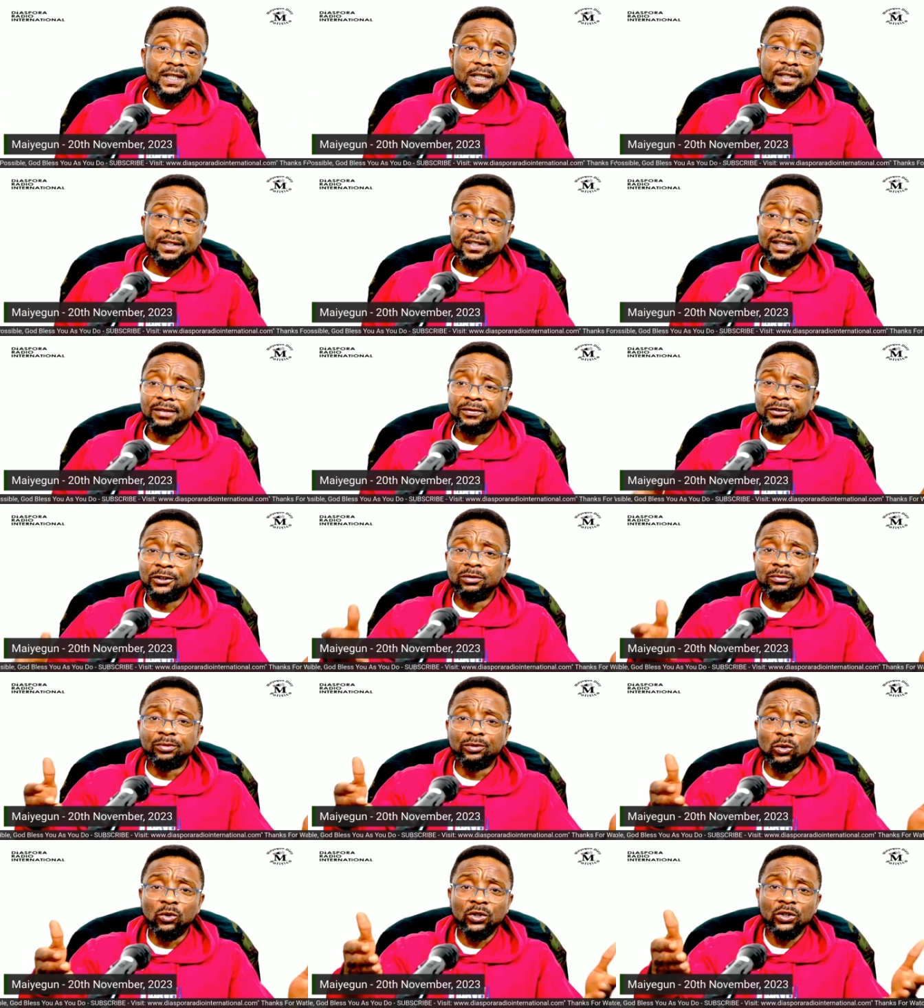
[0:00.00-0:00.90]

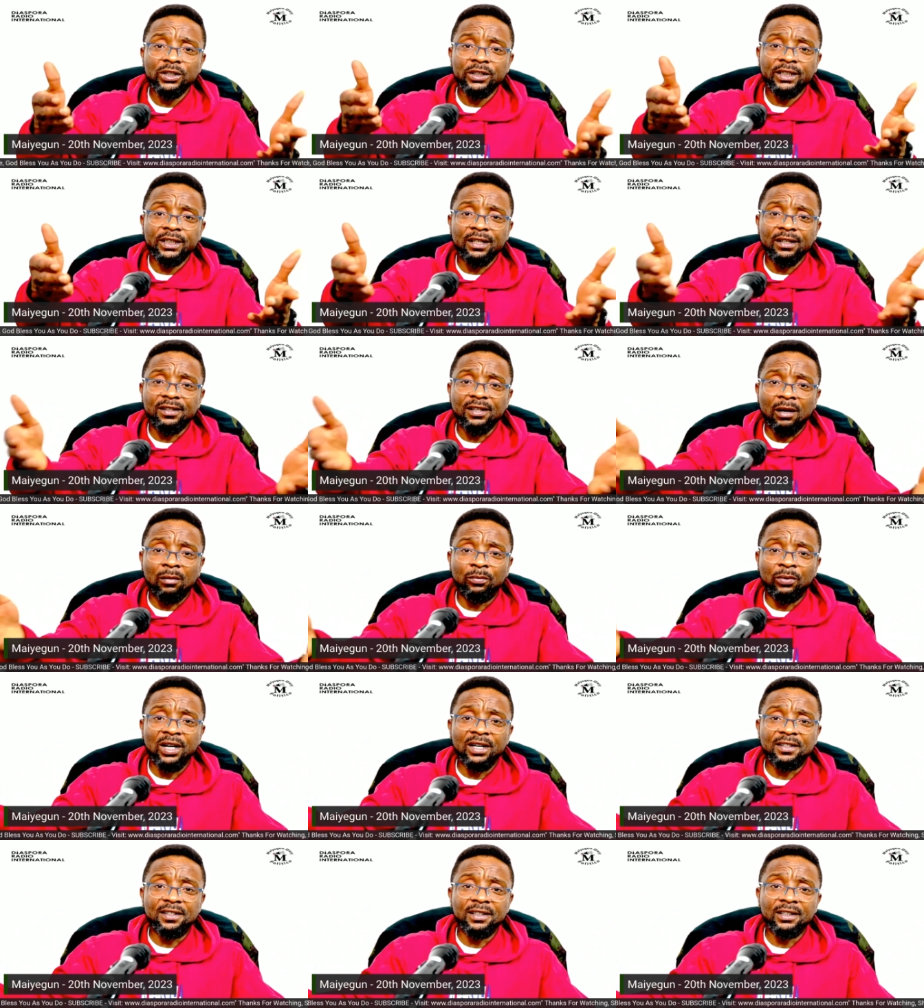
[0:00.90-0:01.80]
Tifnumbu is
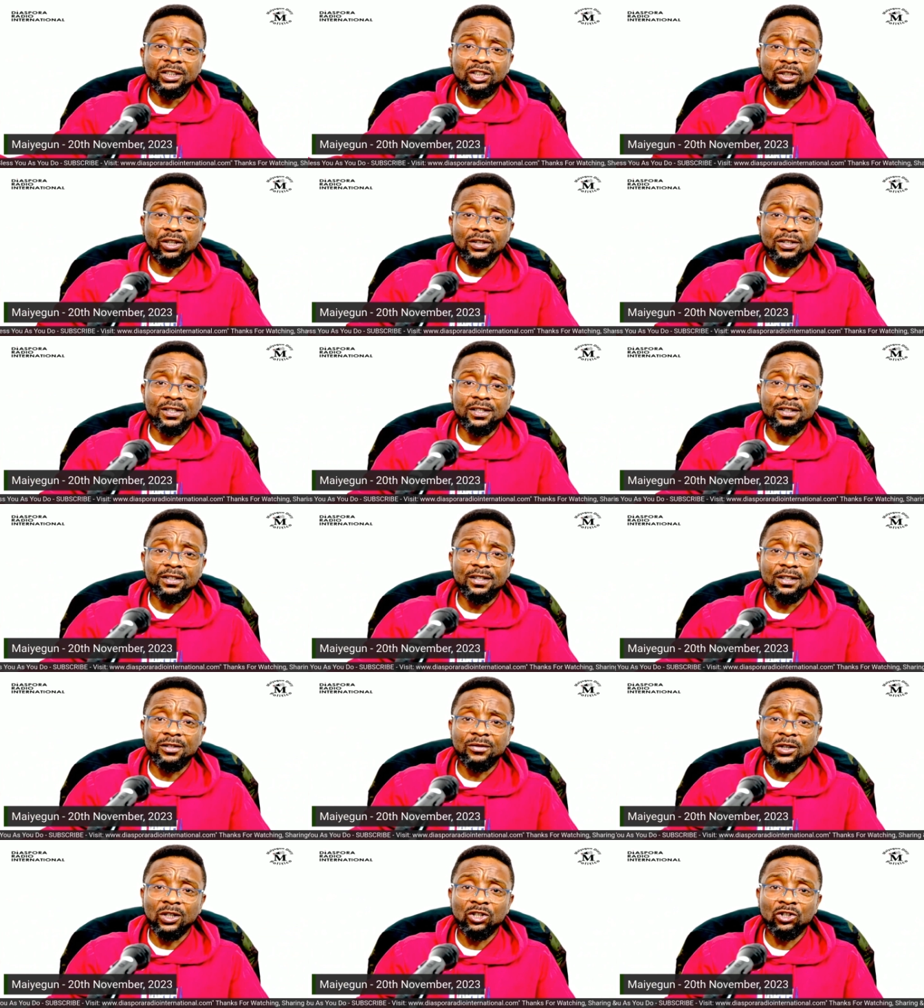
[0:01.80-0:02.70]
appointing justices
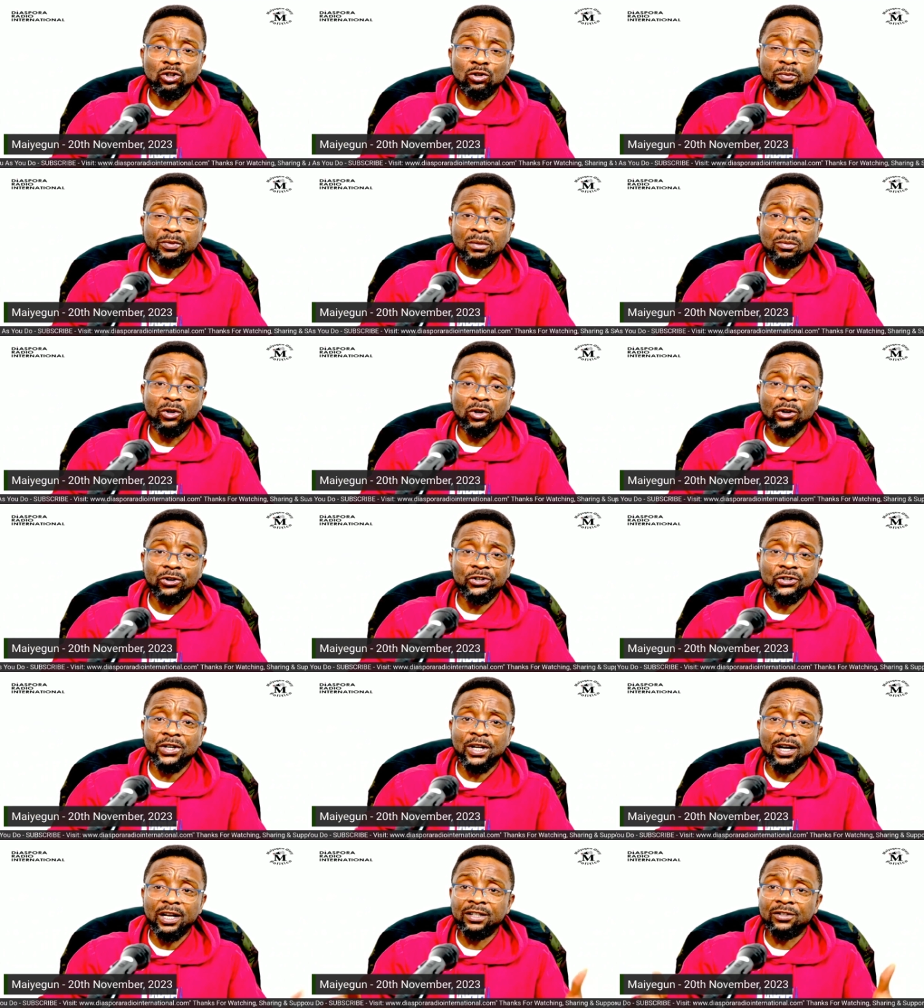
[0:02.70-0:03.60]
for the Supreme Court
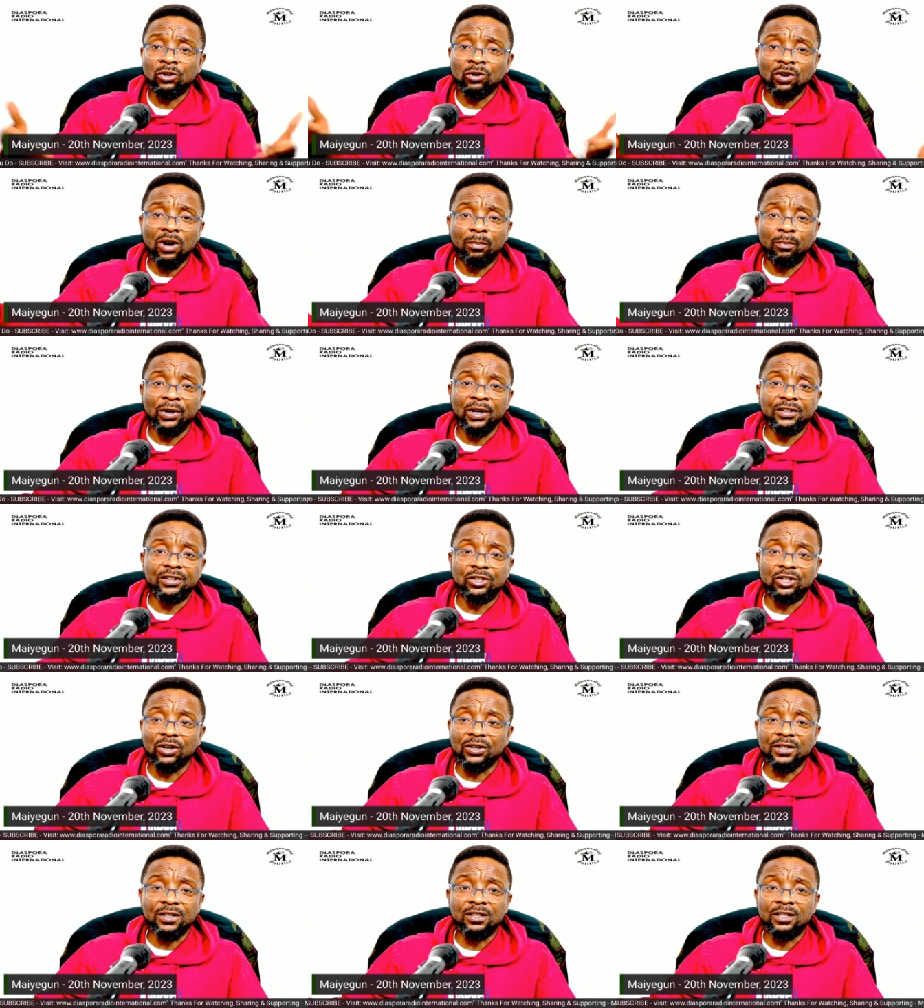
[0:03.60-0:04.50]
now. He's going to appoint
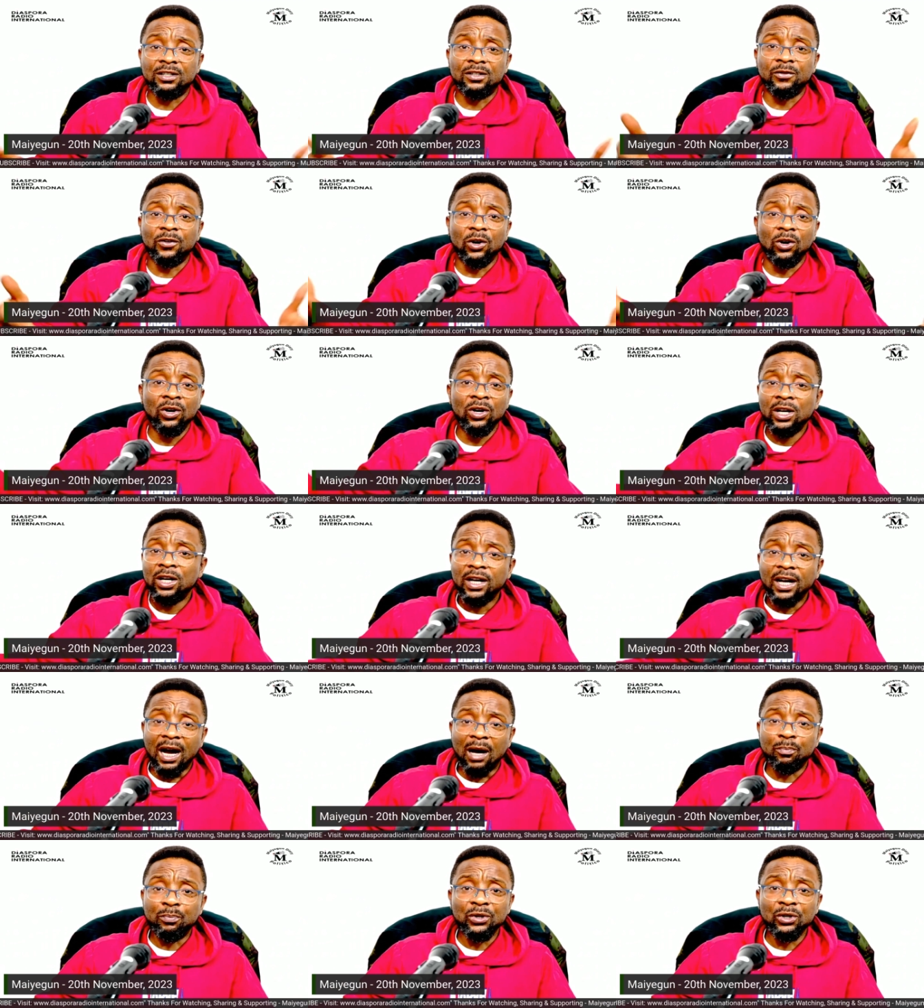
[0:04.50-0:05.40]
justices for
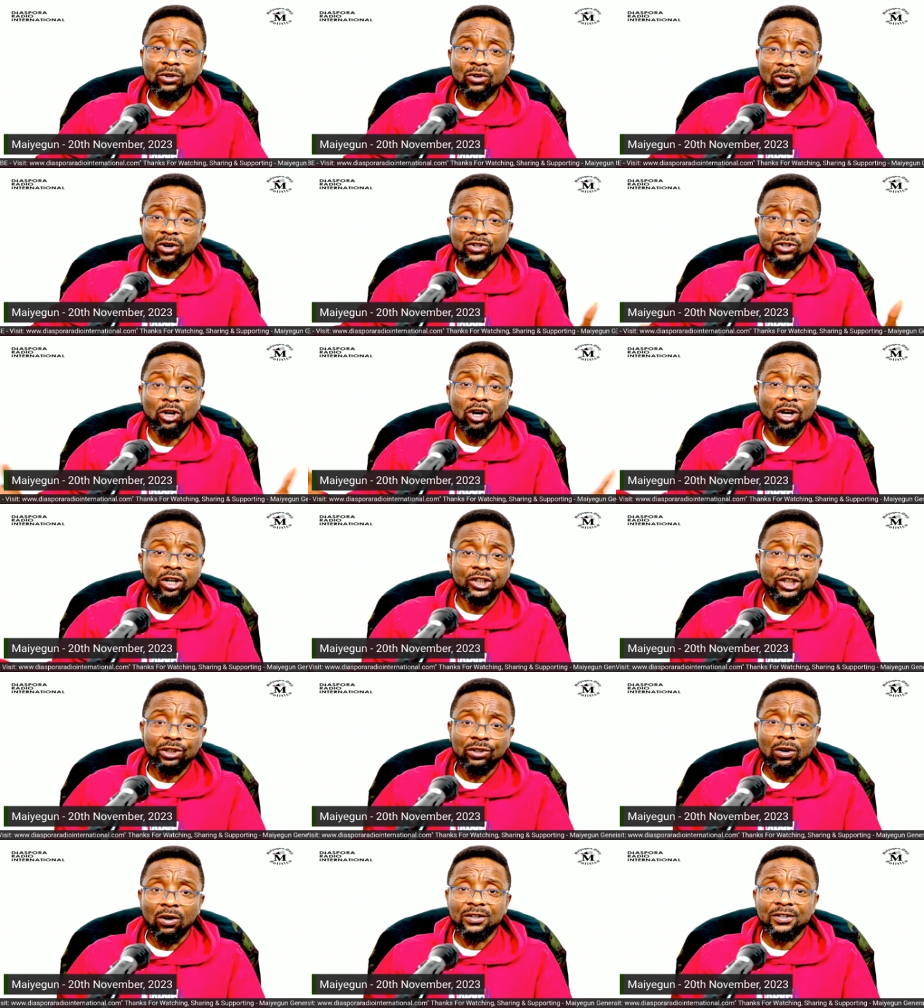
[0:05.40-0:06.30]
appeal court, all the
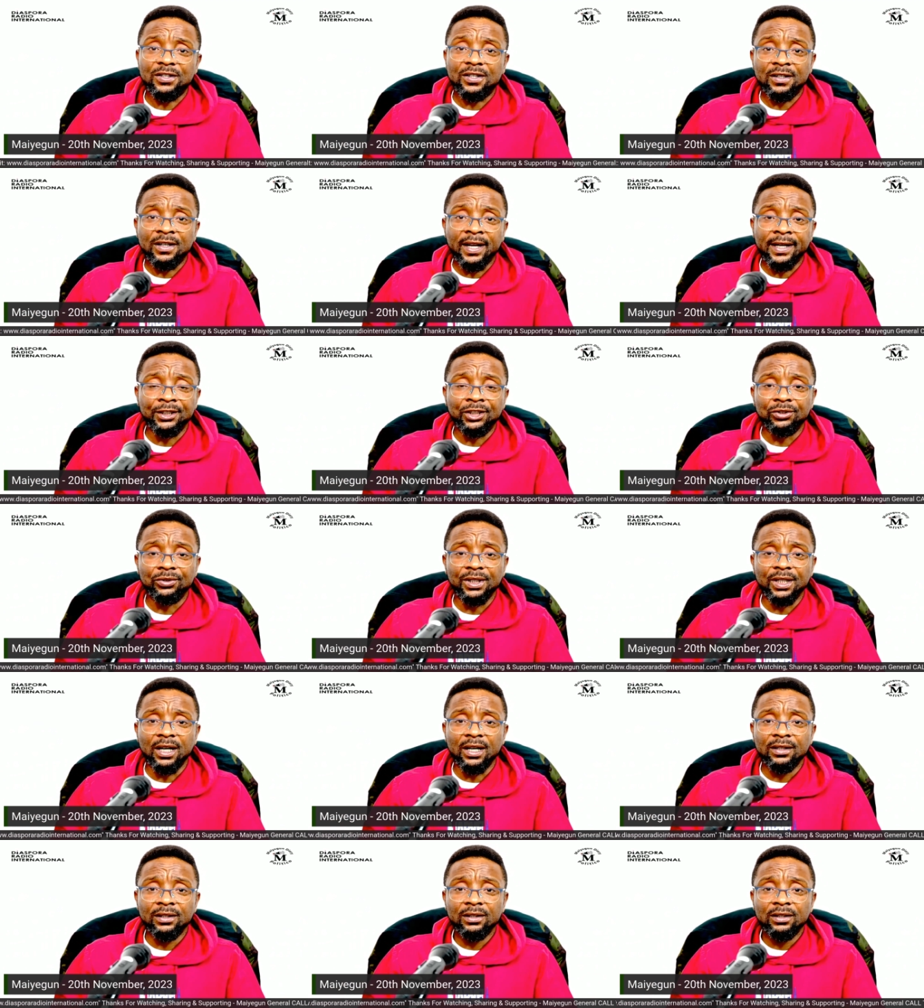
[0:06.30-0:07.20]
courts in Nigeria.
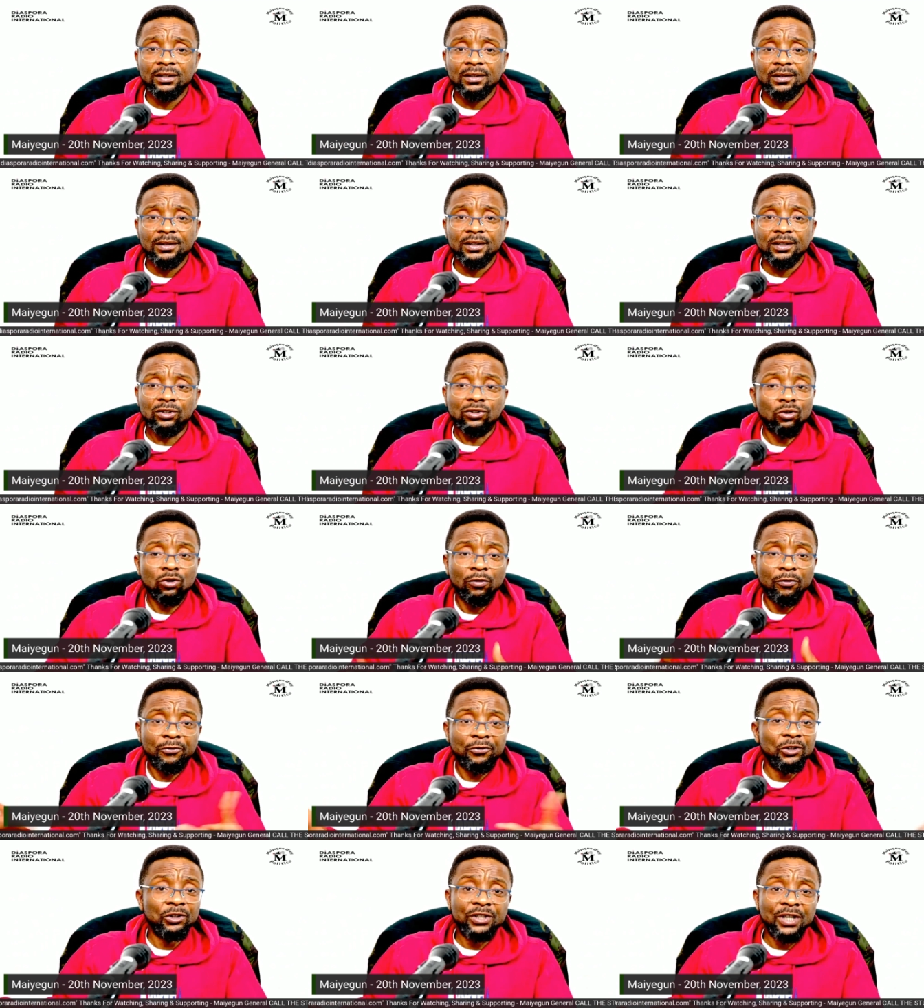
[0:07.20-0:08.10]
He's going to
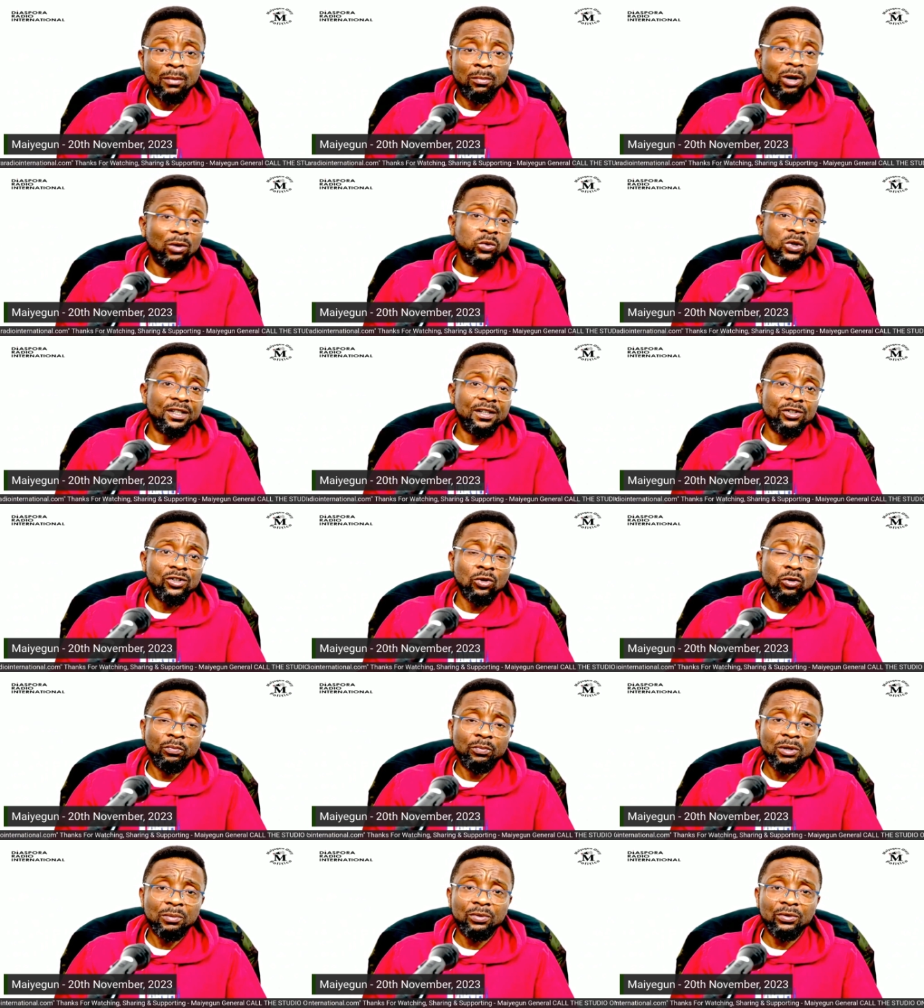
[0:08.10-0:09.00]
fill them up with his own
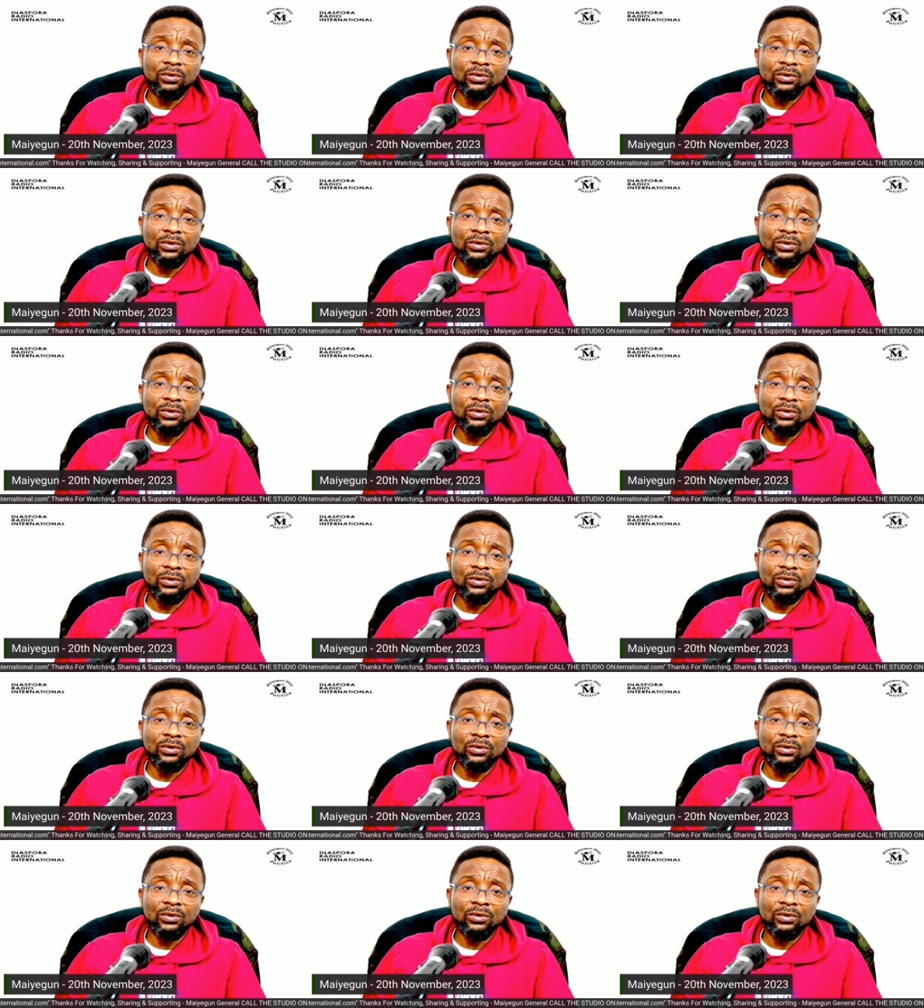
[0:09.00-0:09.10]
people.